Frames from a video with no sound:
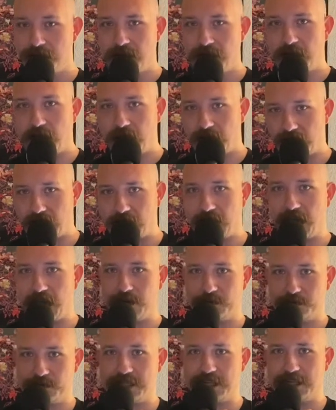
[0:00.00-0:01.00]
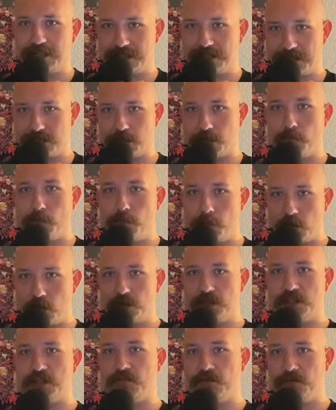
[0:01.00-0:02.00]
I would say this is the
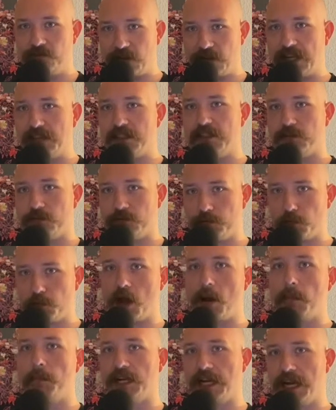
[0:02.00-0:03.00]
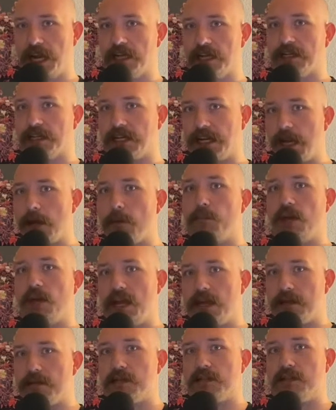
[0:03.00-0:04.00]
most effective propaganda
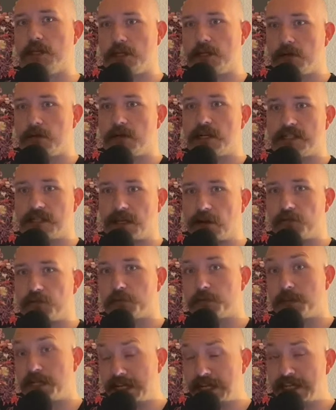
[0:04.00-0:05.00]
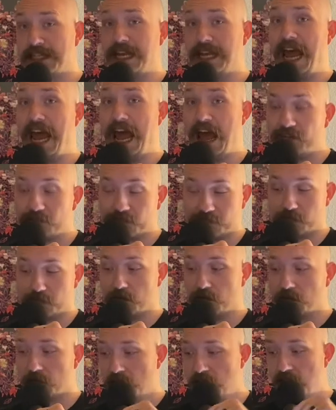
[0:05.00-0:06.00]
campaign that the U.S. government has
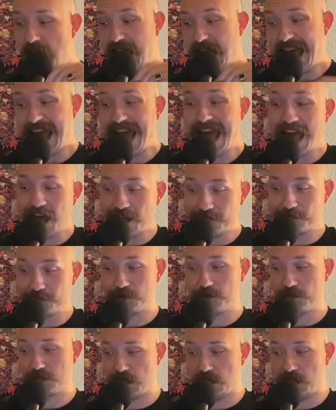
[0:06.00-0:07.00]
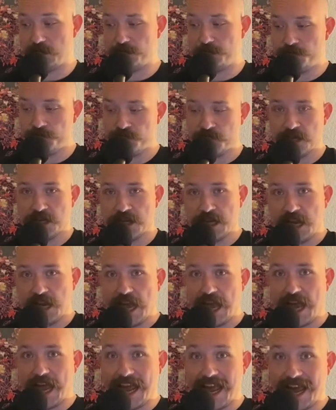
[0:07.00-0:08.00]
ever done.
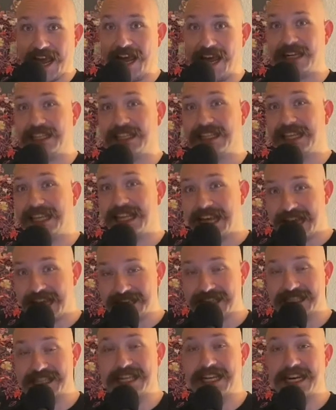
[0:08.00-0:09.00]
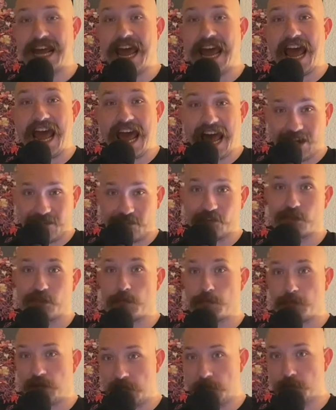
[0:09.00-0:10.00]
And less than half of
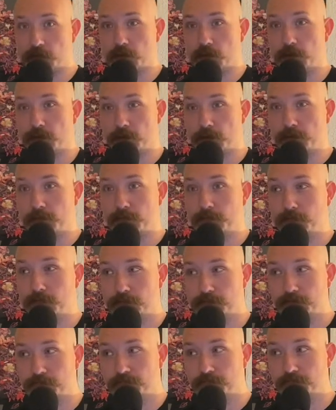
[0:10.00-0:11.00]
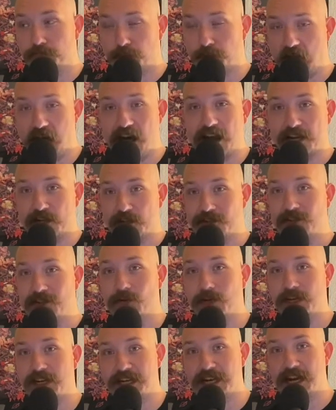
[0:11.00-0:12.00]
the people bought
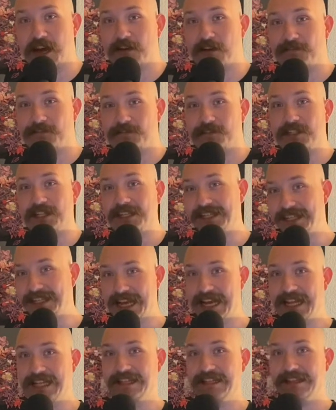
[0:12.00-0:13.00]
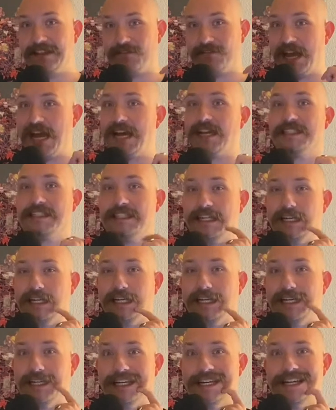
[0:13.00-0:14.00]
into it enough to get the
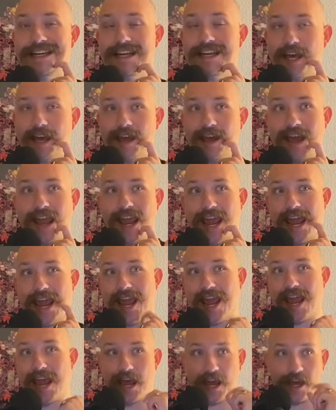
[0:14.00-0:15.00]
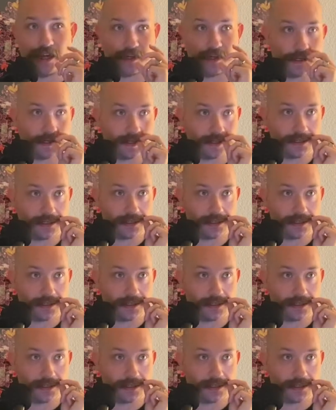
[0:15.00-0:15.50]
vaccine. And